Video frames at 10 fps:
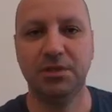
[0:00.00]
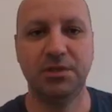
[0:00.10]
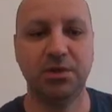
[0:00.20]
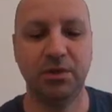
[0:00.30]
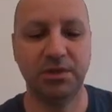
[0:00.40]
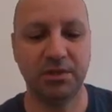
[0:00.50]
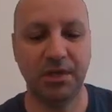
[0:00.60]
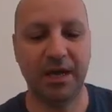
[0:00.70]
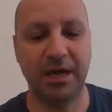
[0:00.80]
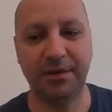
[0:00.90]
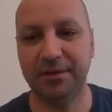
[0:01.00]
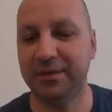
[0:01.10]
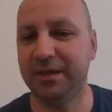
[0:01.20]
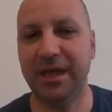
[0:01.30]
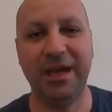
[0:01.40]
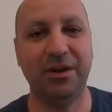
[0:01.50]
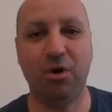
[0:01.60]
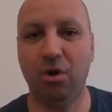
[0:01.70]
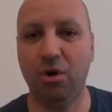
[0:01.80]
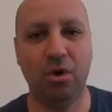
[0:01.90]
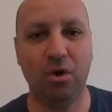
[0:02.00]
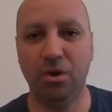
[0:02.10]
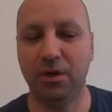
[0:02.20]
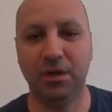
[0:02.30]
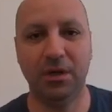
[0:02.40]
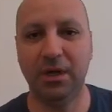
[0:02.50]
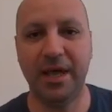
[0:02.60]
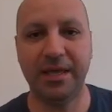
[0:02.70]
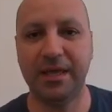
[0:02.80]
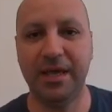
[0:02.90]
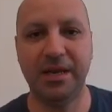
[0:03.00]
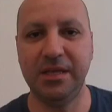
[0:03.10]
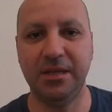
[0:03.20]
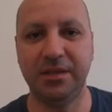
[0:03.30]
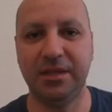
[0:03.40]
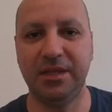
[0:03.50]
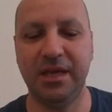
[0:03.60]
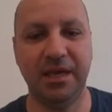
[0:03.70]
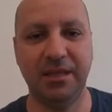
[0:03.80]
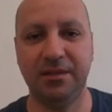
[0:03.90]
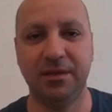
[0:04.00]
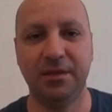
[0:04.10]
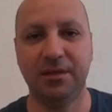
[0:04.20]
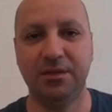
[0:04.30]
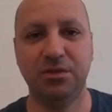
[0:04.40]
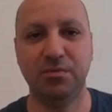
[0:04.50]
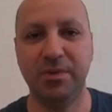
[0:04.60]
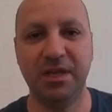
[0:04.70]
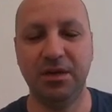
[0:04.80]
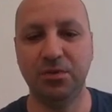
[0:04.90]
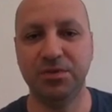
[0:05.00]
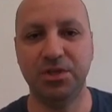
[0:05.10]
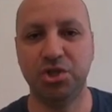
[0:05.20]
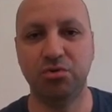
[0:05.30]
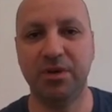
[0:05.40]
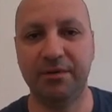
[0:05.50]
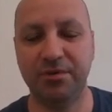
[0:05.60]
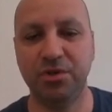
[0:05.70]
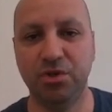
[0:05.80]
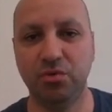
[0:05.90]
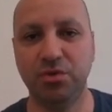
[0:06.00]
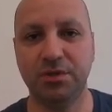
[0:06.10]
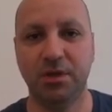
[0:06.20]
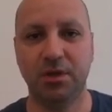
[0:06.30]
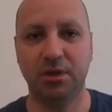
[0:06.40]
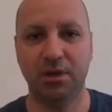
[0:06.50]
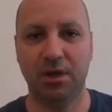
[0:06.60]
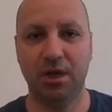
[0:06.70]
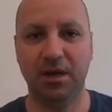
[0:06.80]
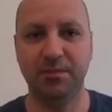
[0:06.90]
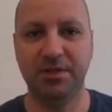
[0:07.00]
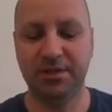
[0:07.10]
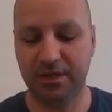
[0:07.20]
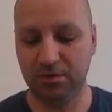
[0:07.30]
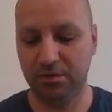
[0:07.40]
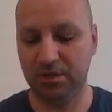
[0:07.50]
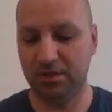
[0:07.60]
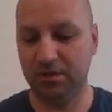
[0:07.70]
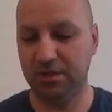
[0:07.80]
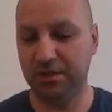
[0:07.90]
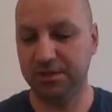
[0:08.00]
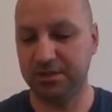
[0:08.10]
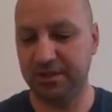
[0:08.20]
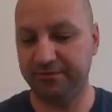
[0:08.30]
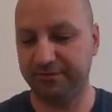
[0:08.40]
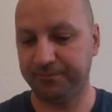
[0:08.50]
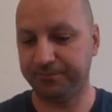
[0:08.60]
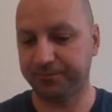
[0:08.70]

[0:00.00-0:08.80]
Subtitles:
So it's not at all like any of the canned tomatoes that you ever used. Let me tell you the other stuff.